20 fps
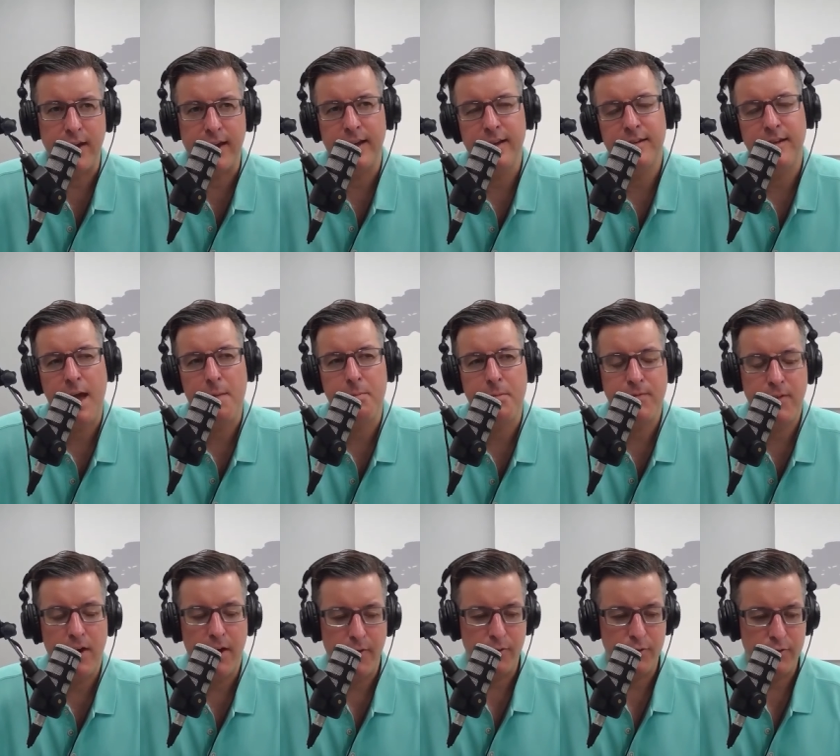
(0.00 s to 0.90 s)
take it.
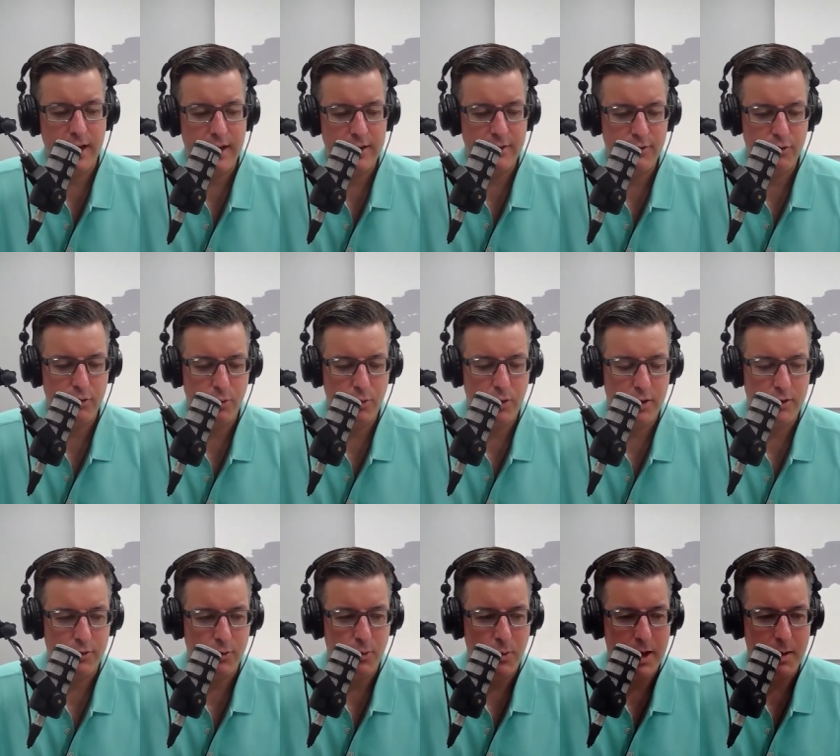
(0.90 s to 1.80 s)
Happy Father's Day
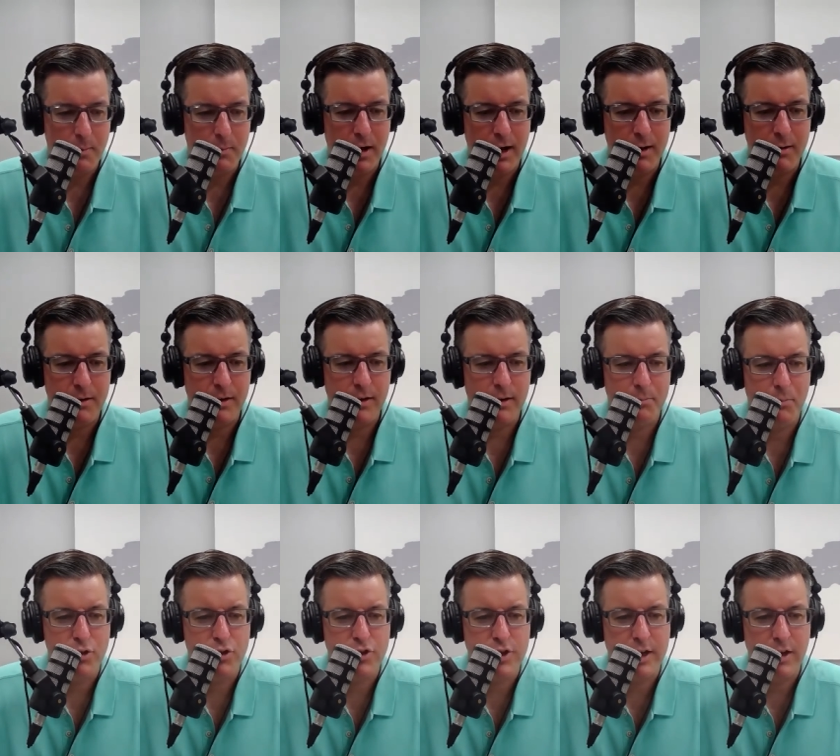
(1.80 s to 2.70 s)
to uh, to him, and I
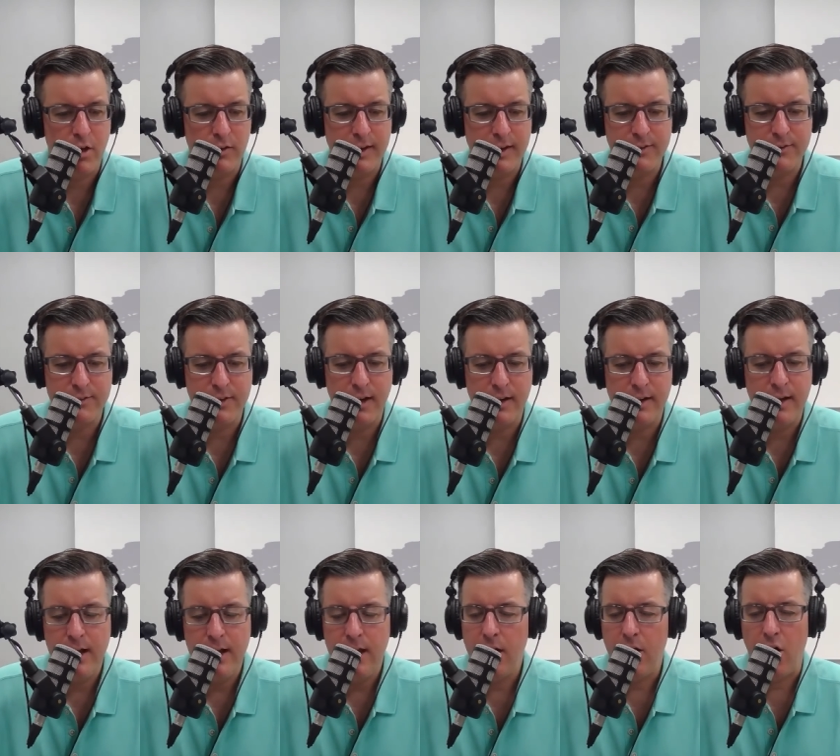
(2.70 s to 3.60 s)
appreciate all he's
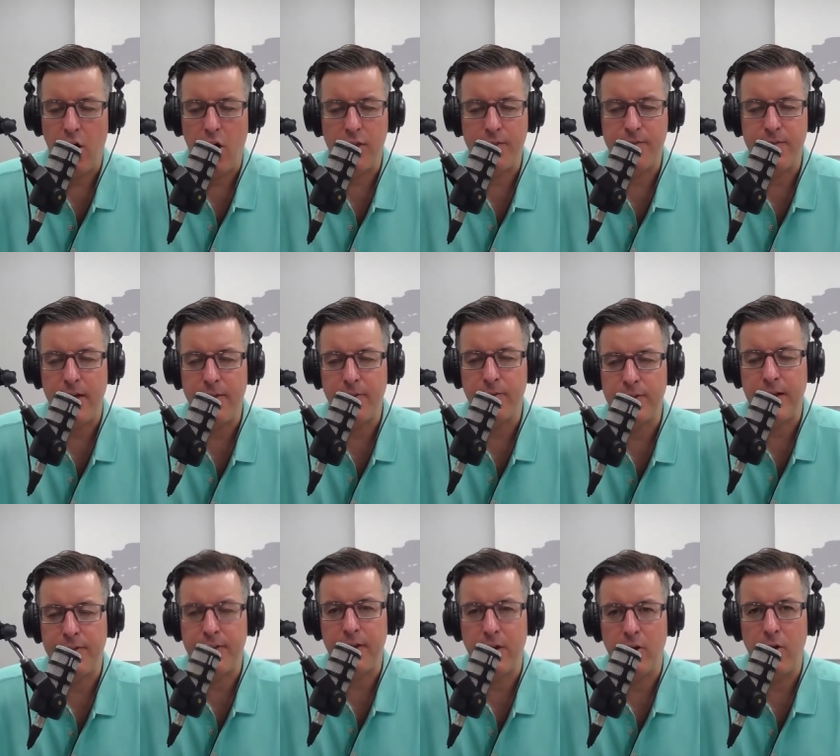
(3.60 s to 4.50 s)
done. All the
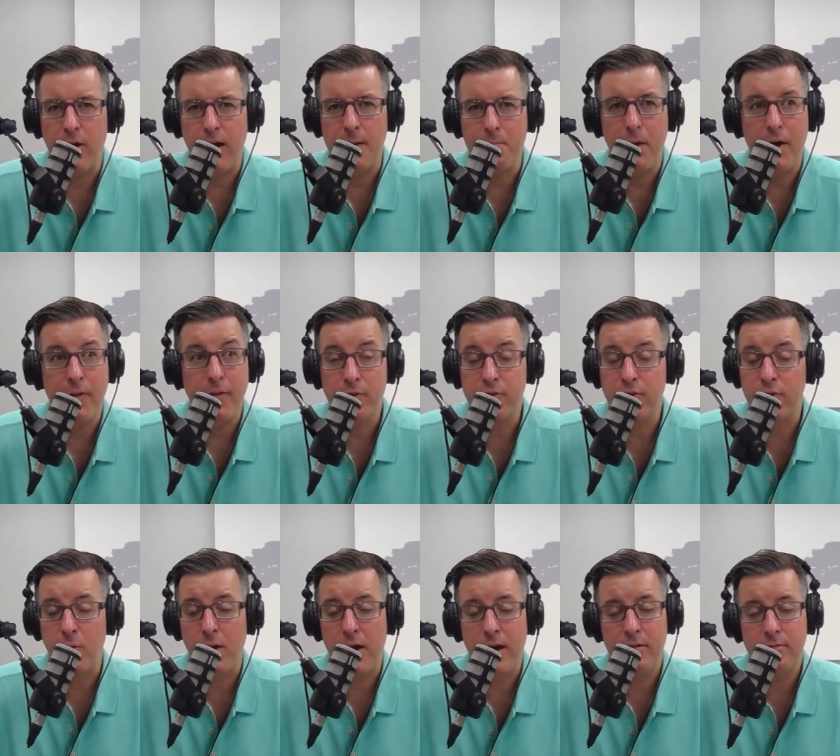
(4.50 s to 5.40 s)
fathers out there, great
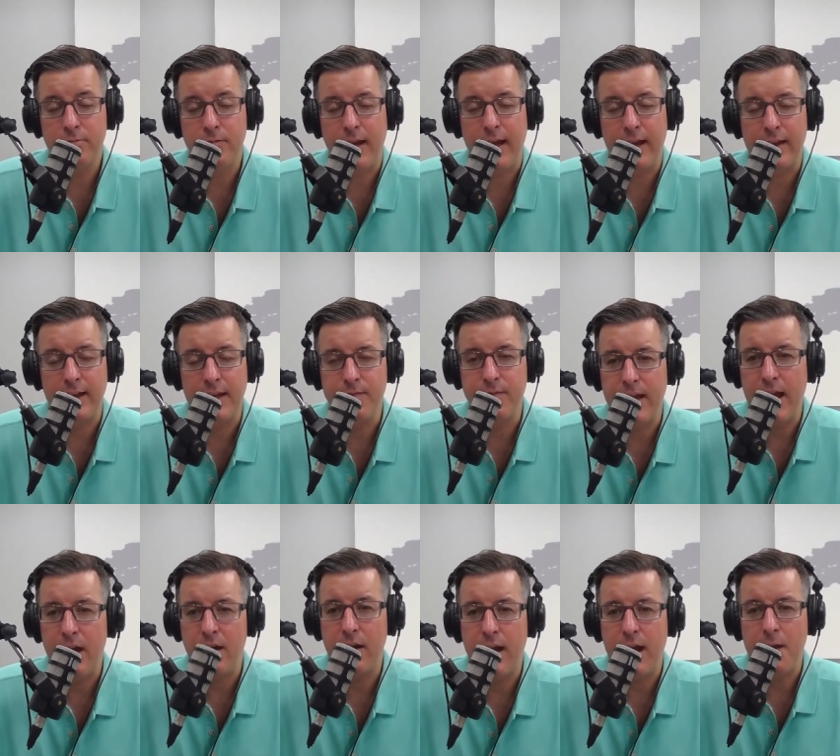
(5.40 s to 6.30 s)
mothers as well. Can't
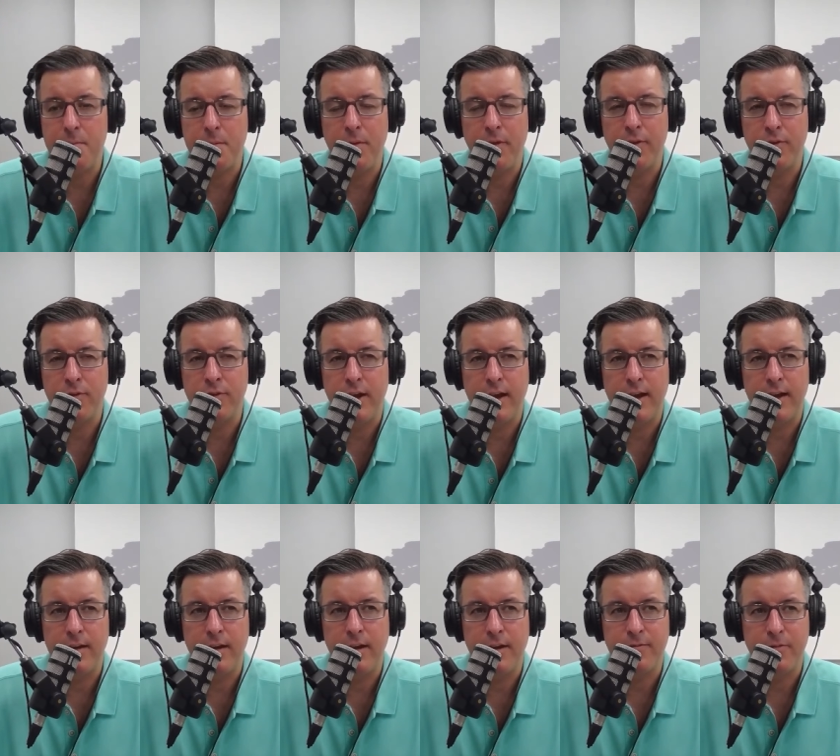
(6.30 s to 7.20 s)
leave you out. Happy Mother's
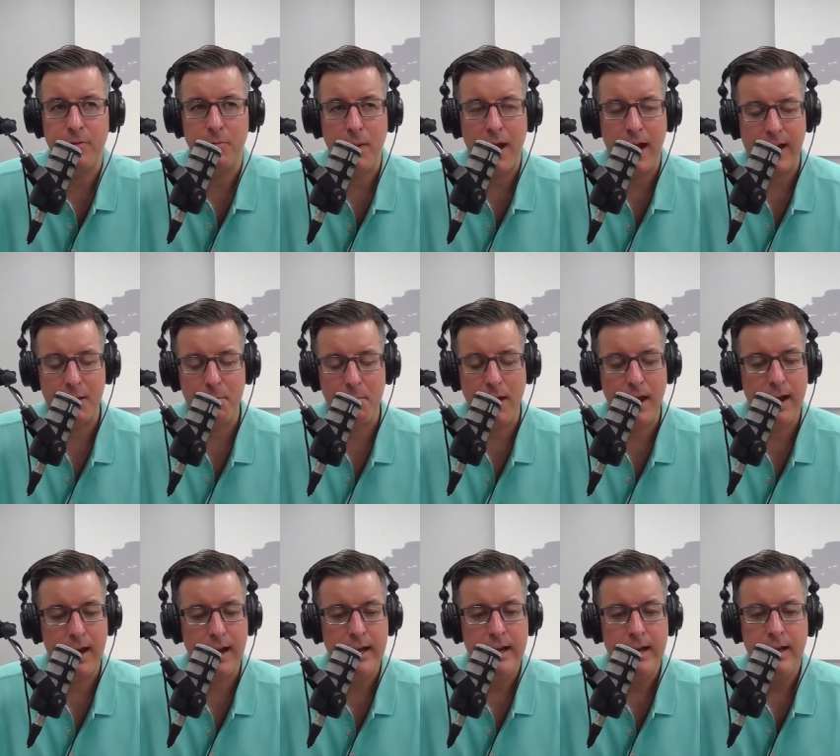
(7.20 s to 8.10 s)
Day uh, from back in
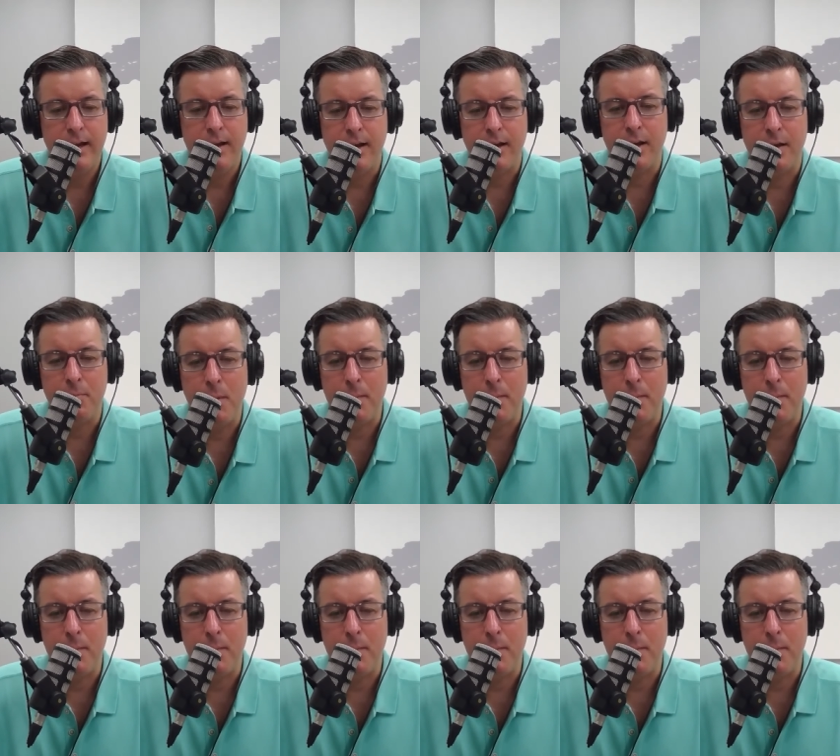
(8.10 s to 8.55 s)
May. Uh,